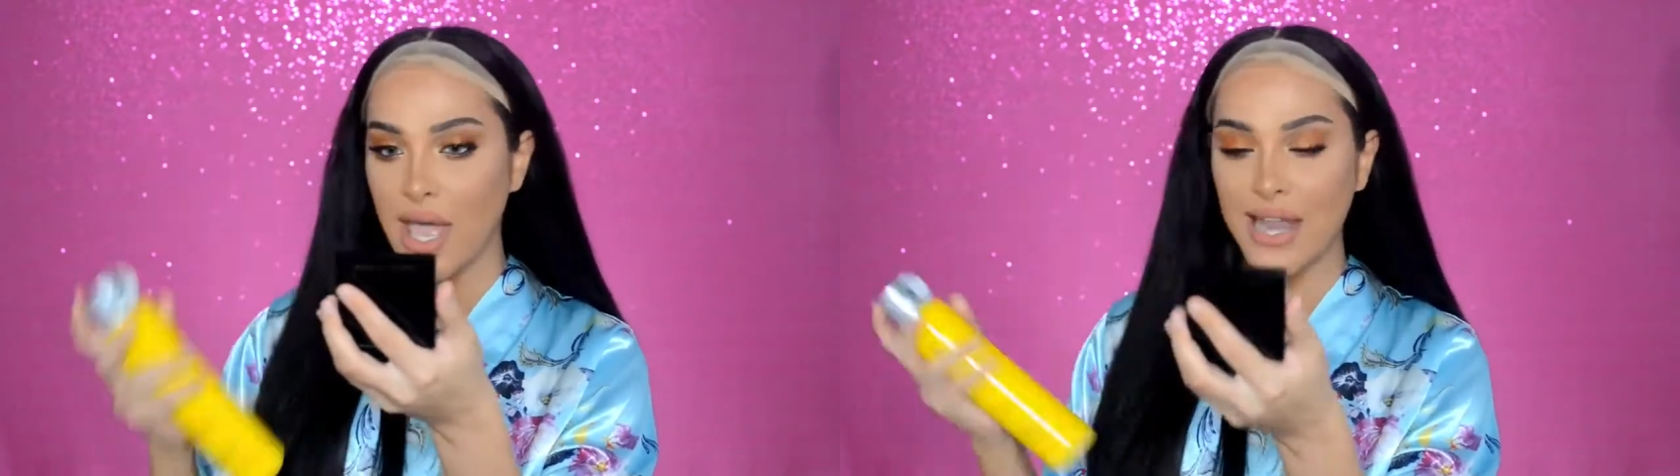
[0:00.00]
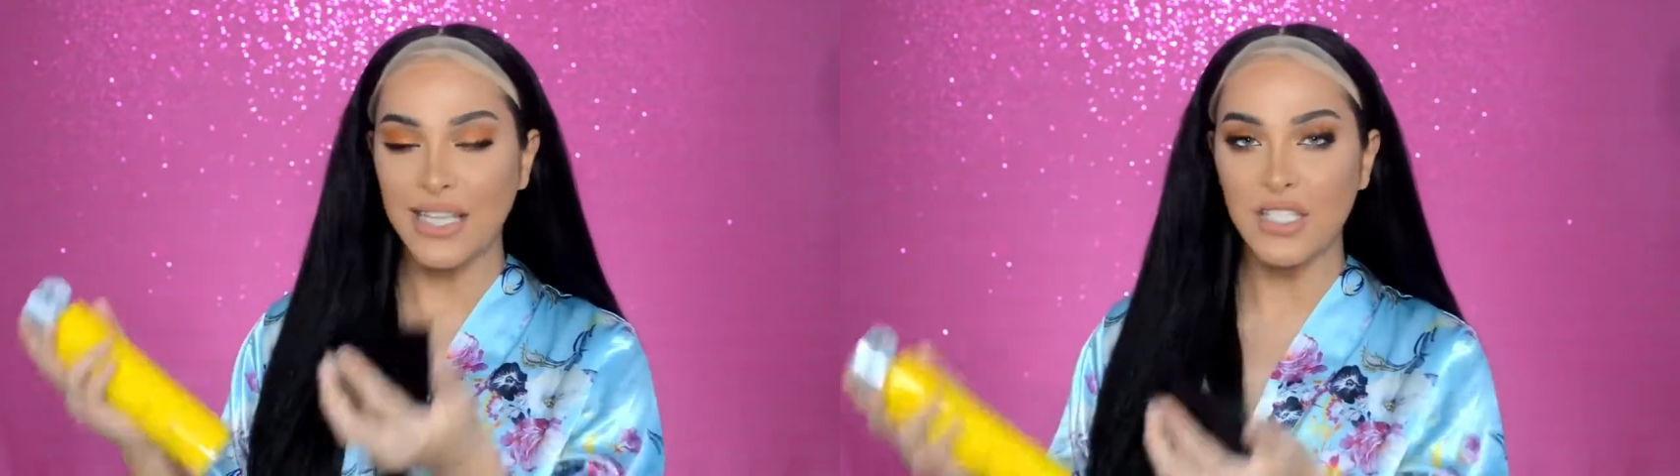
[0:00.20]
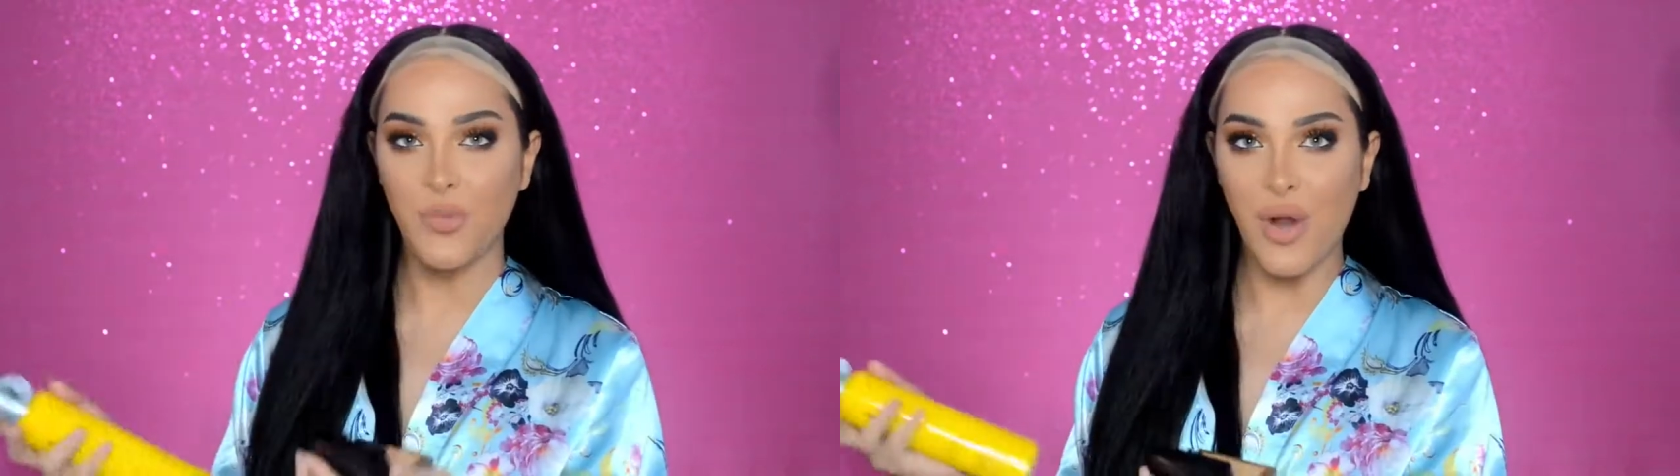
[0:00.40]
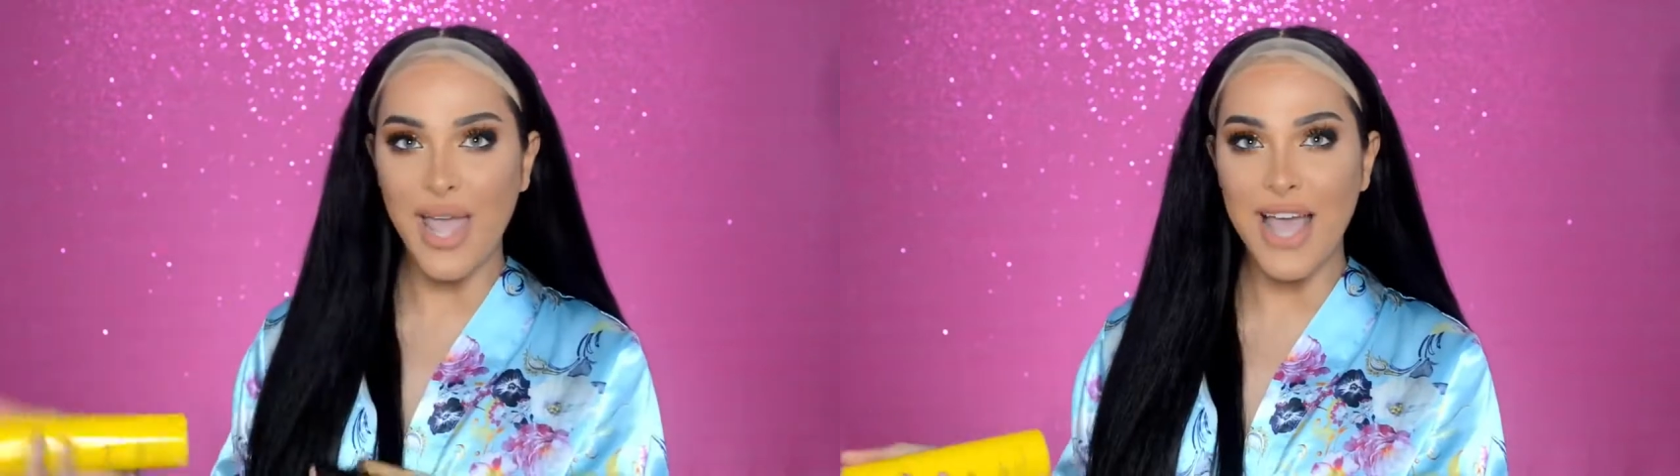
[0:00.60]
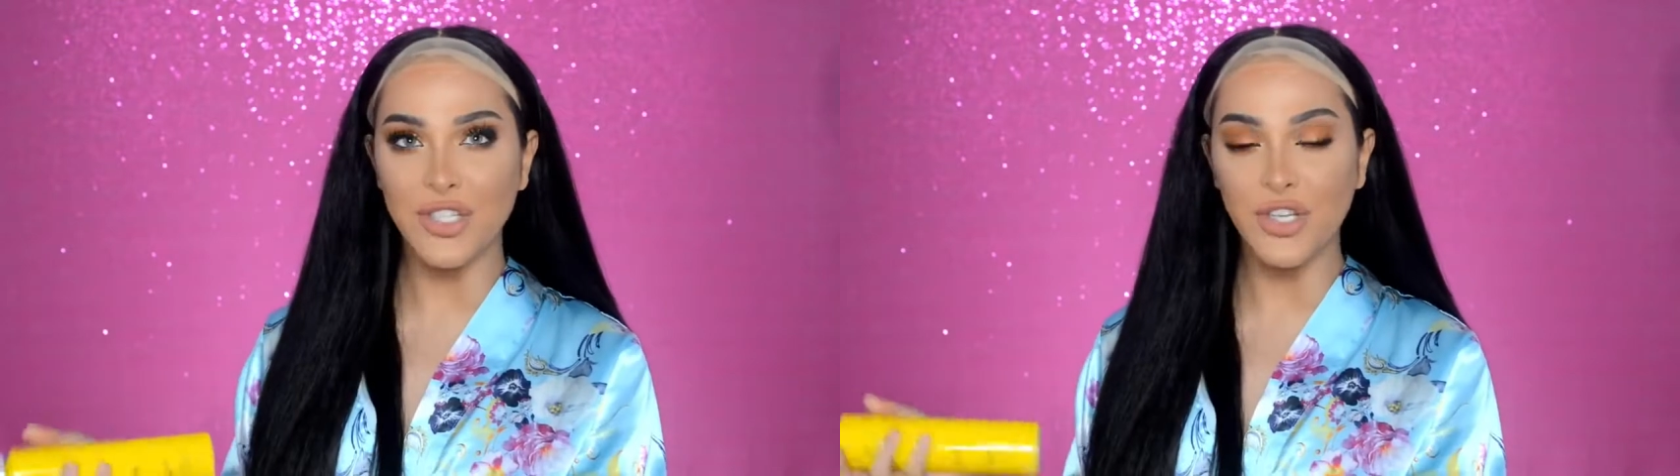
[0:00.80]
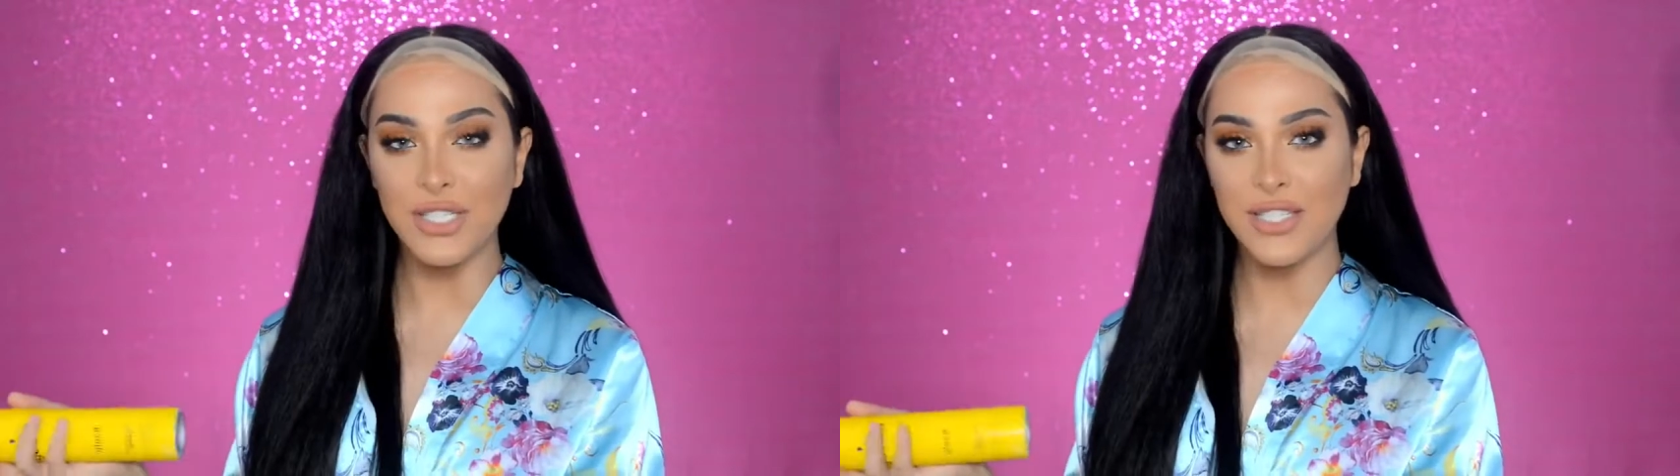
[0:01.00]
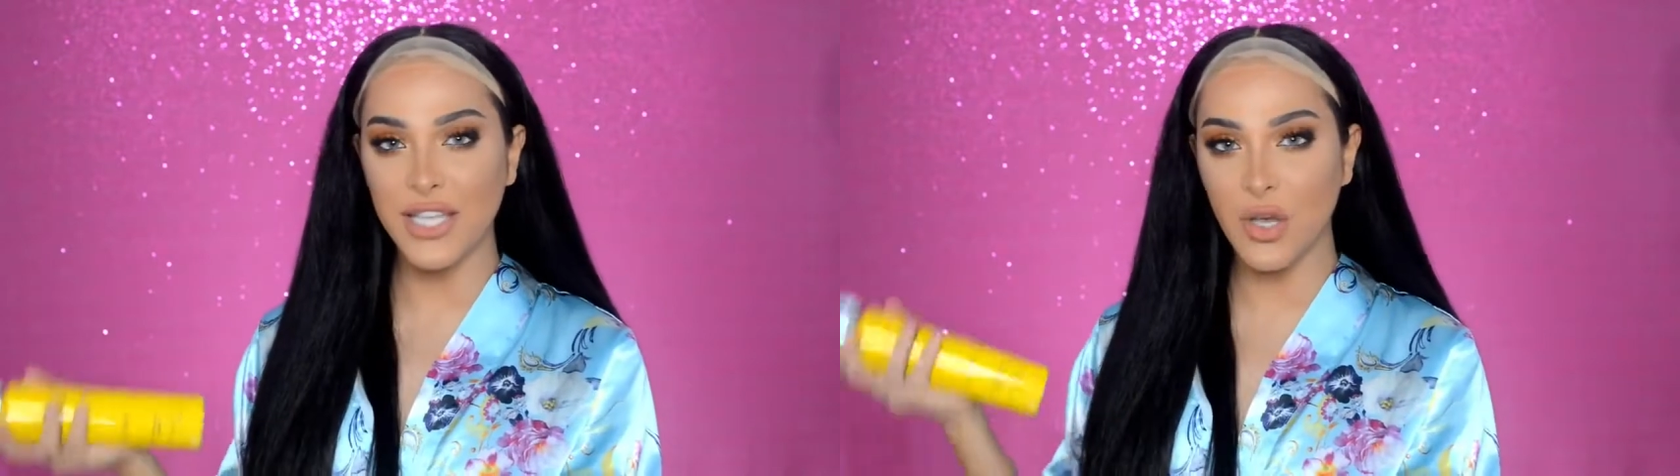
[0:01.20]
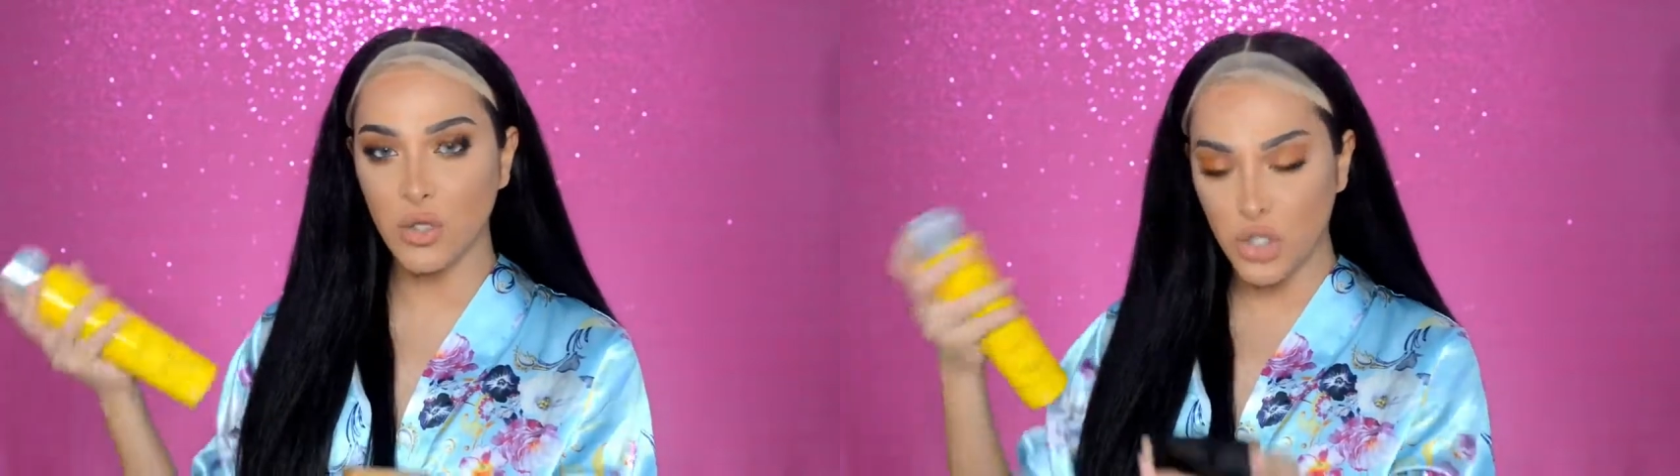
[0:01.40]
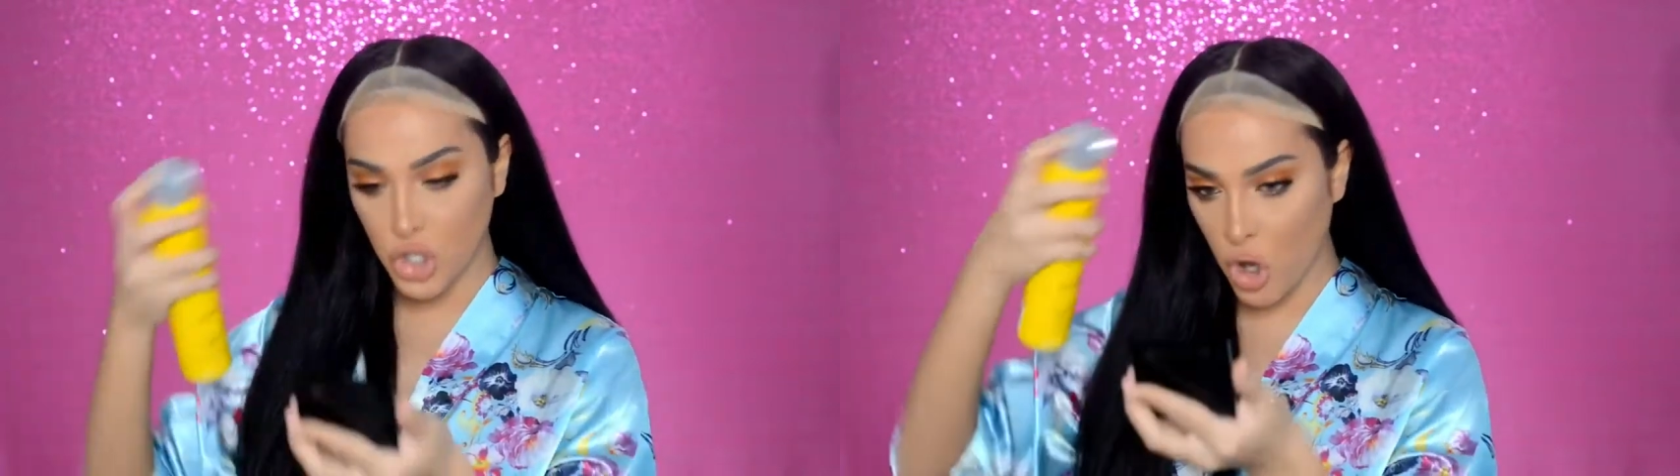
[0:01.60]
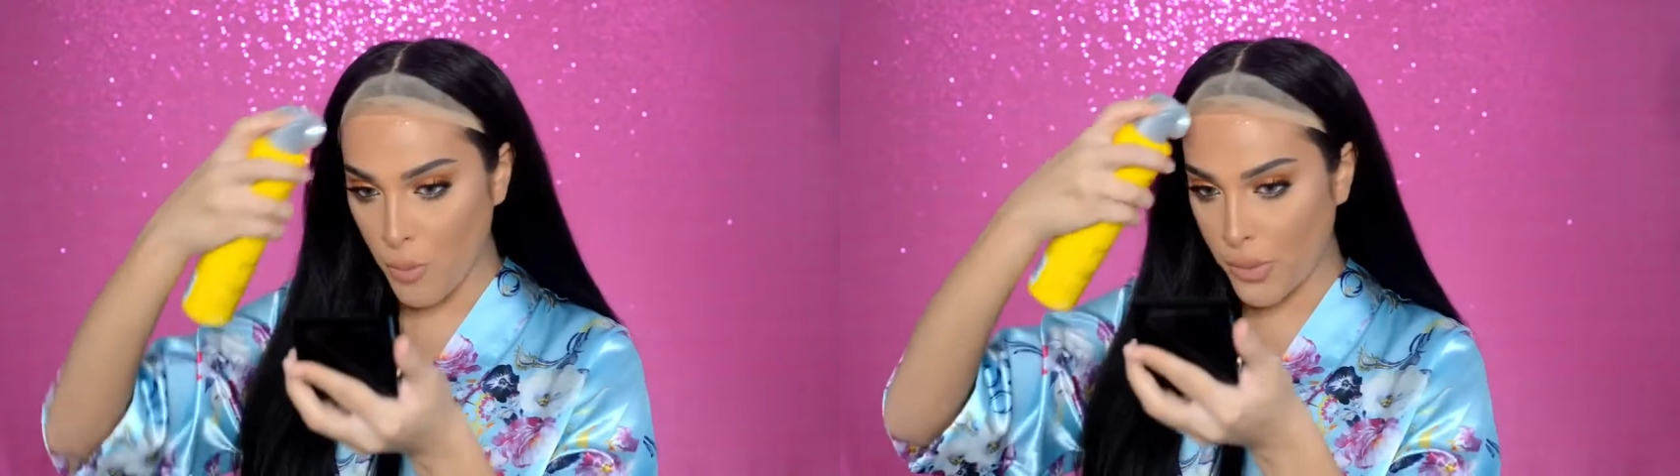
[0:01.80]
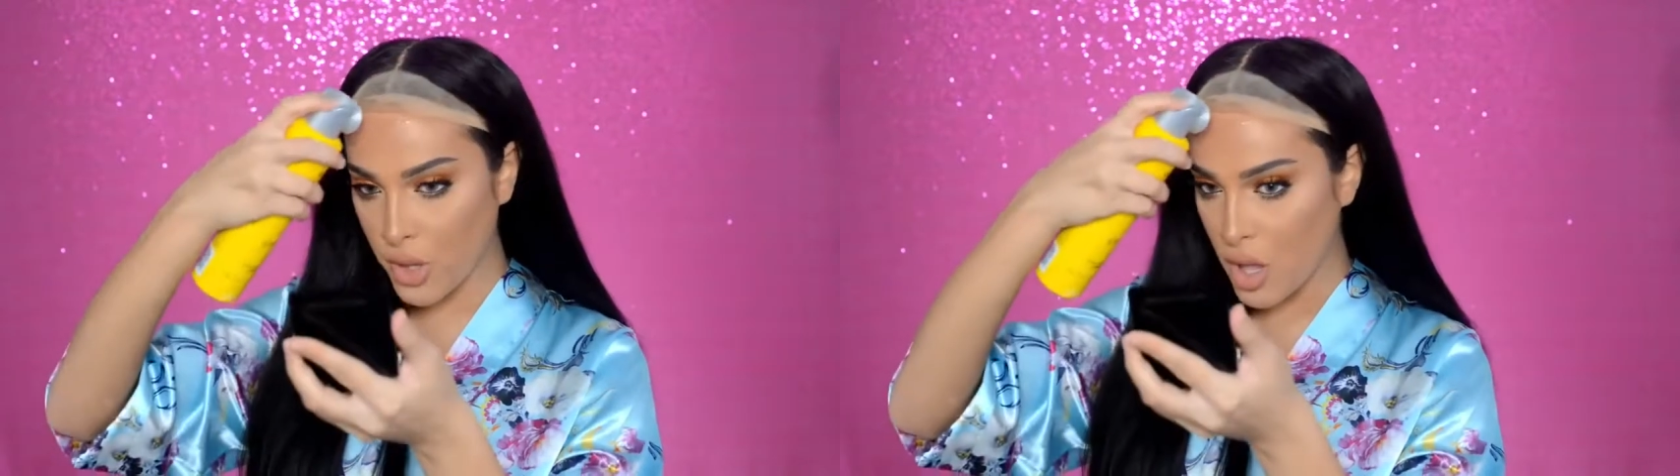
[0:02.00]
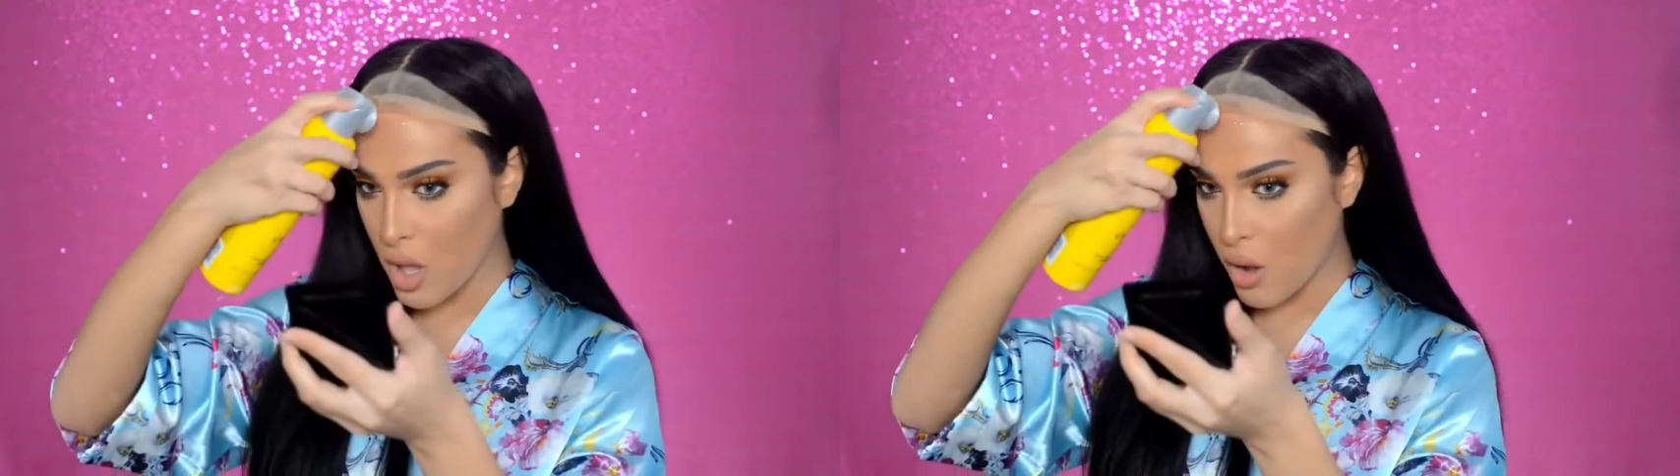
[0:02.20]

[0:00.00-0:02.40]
And I spray, as you can see, on top